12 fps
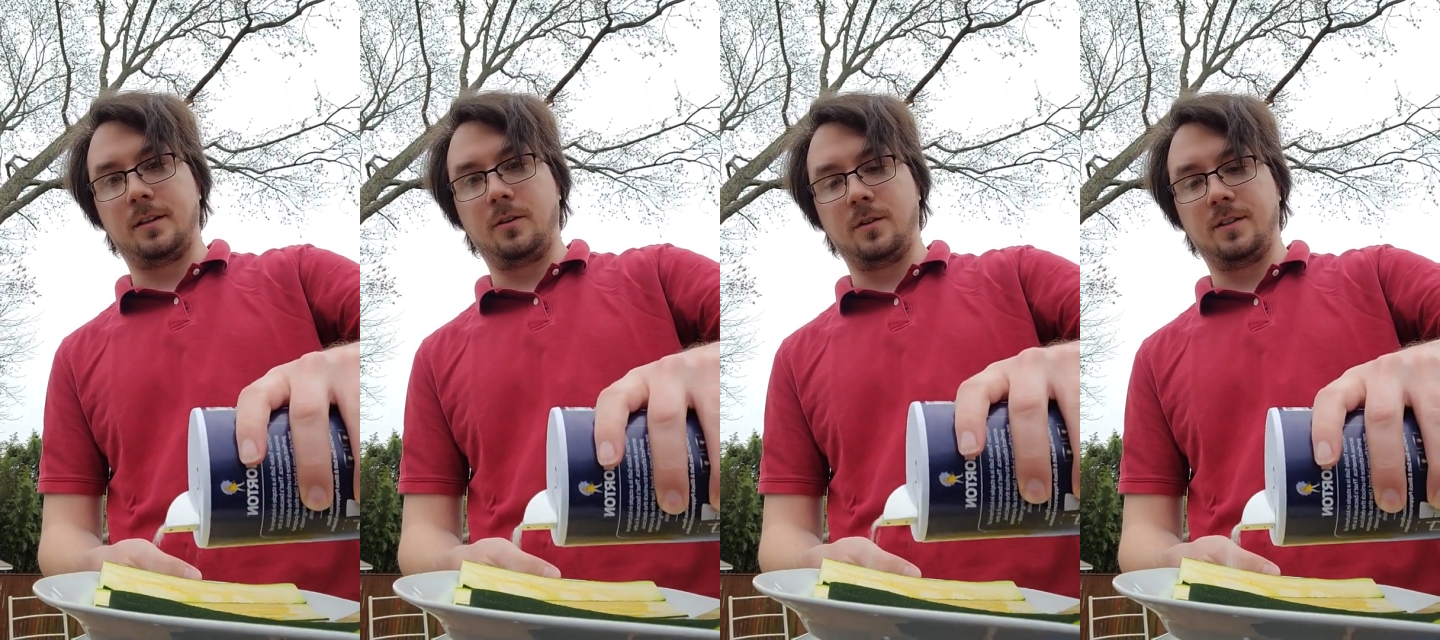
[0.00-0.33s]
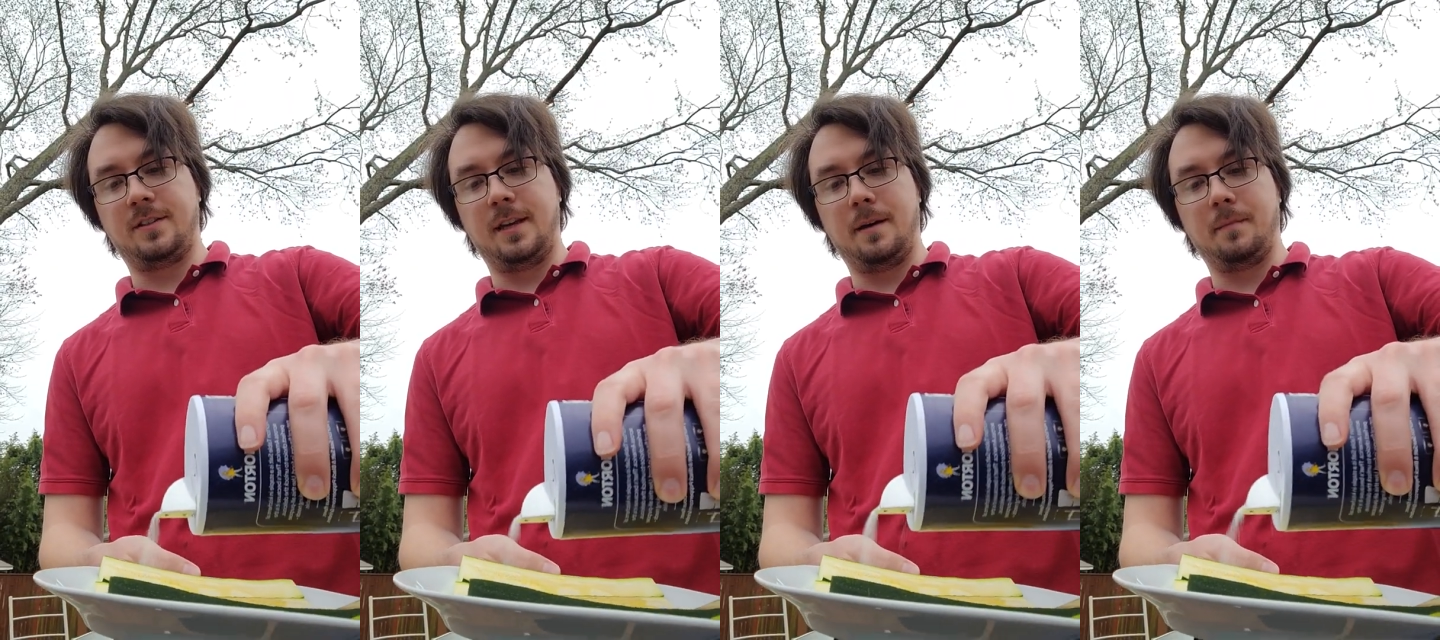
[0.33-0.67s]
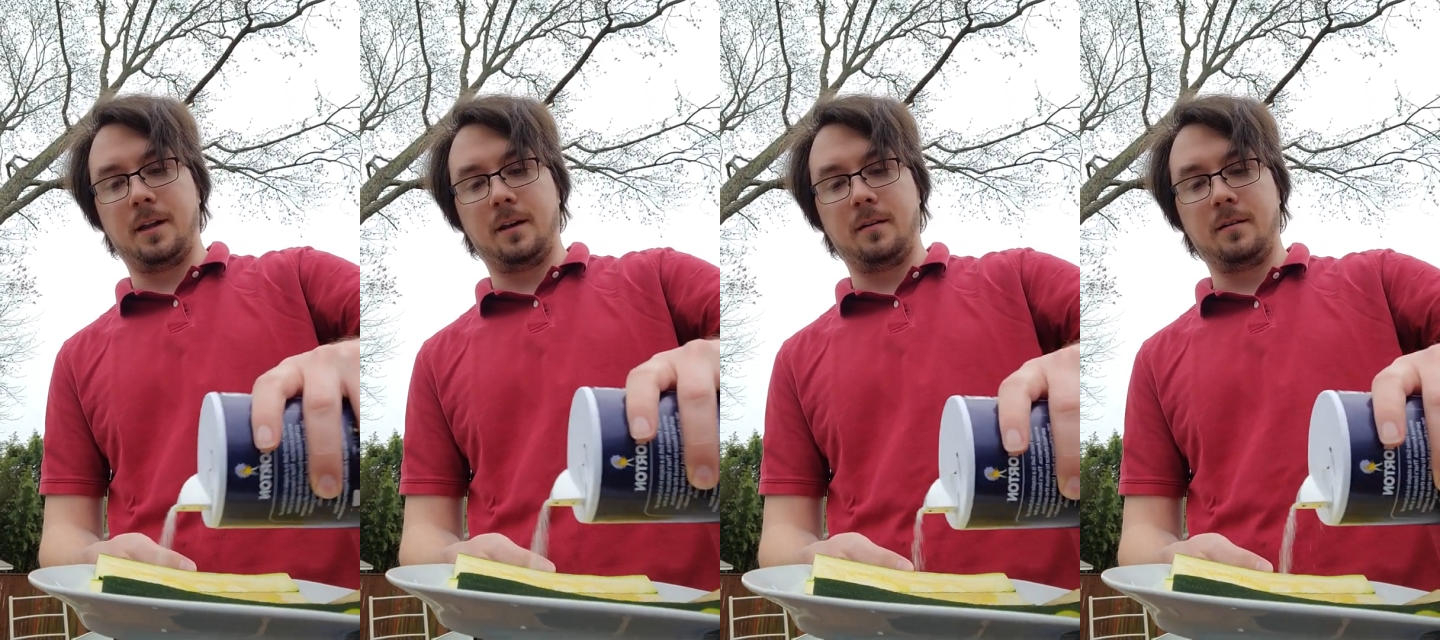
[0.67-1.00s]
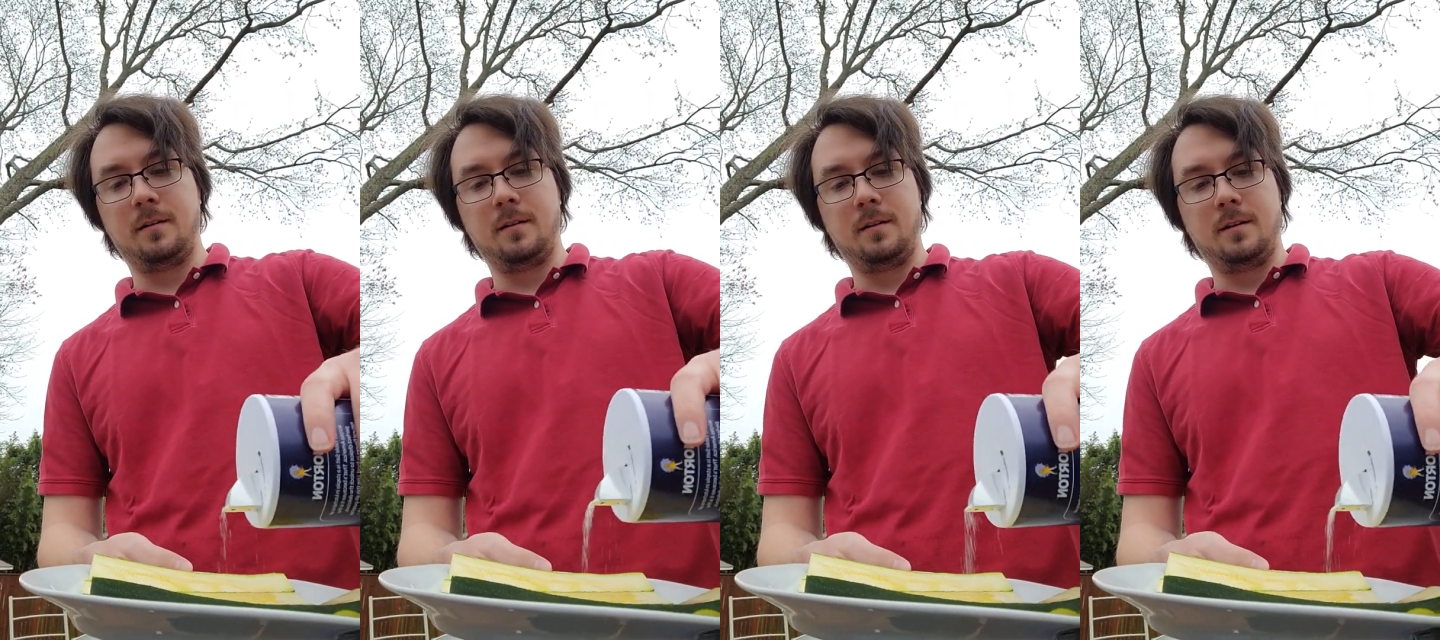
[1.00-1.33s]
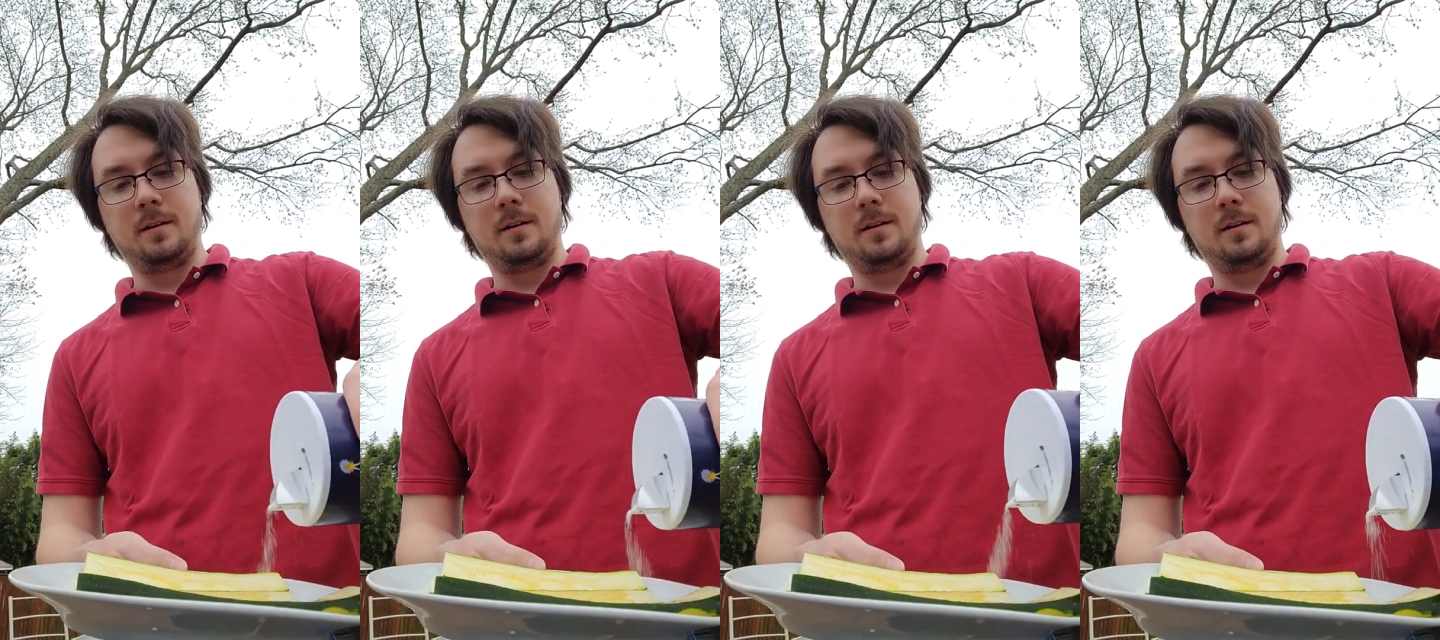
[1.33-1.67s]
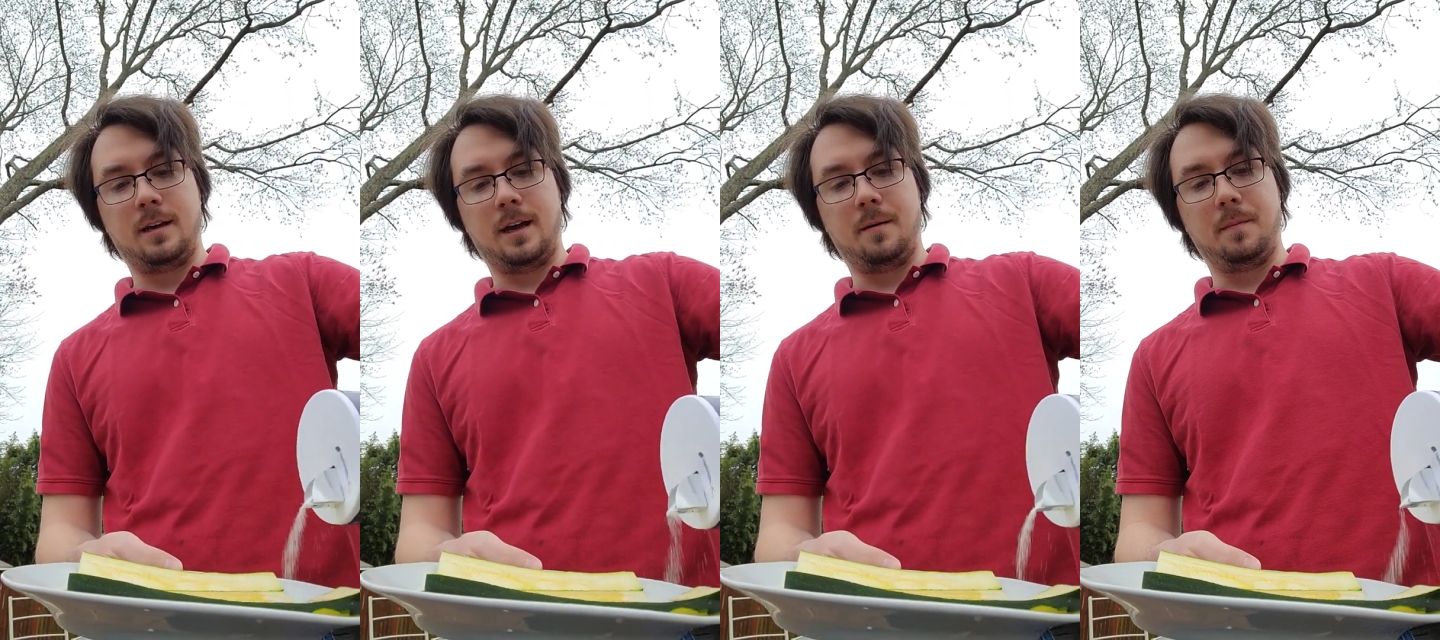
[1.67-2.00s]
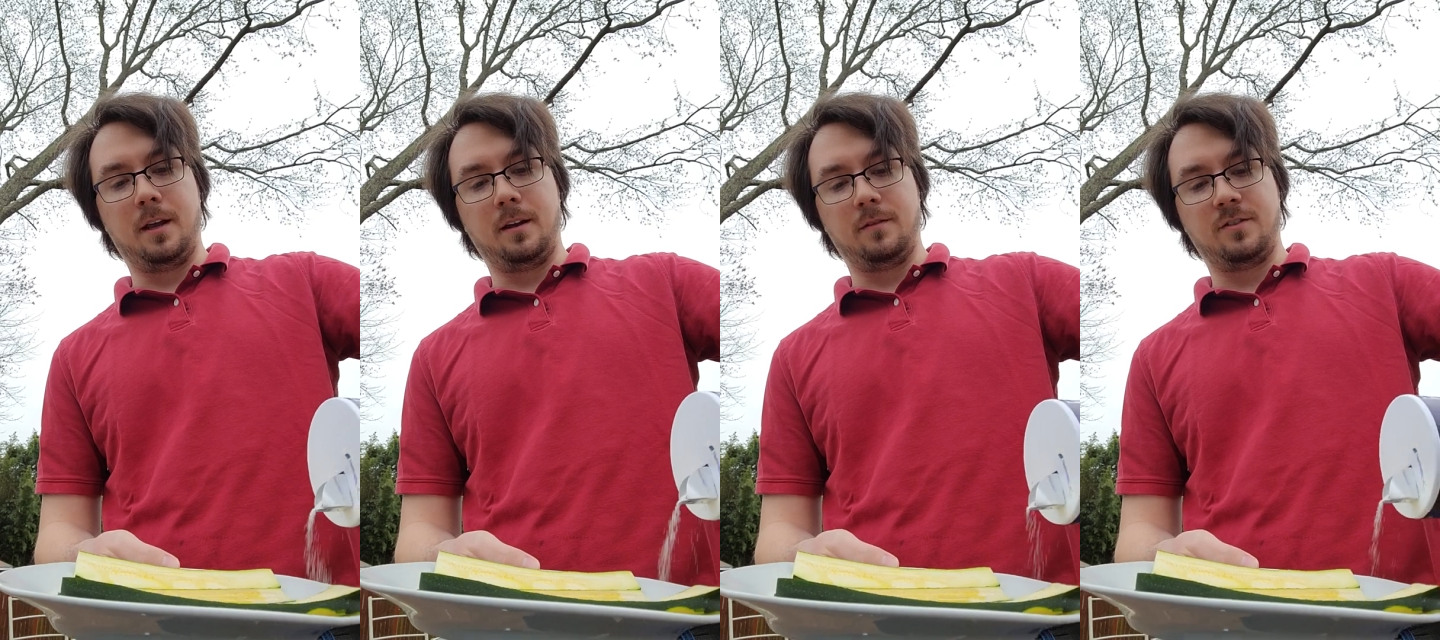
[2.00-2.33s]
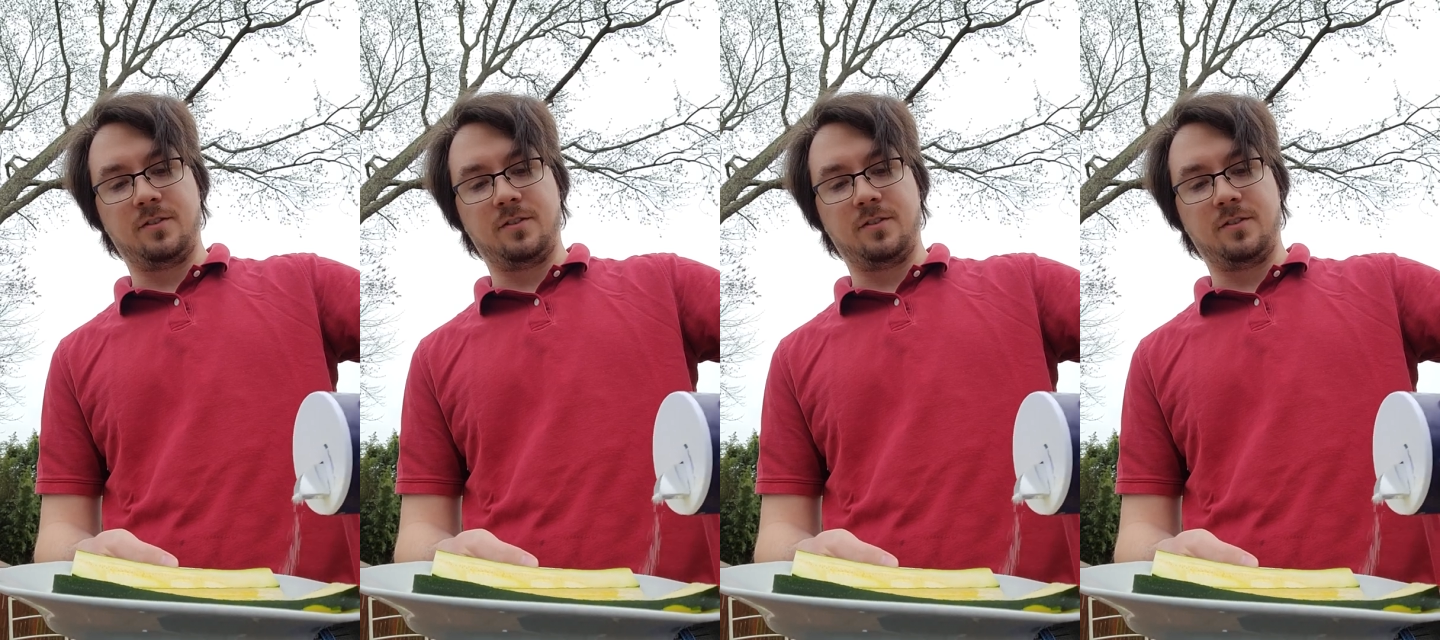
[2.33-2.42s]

So you can see I'm gonna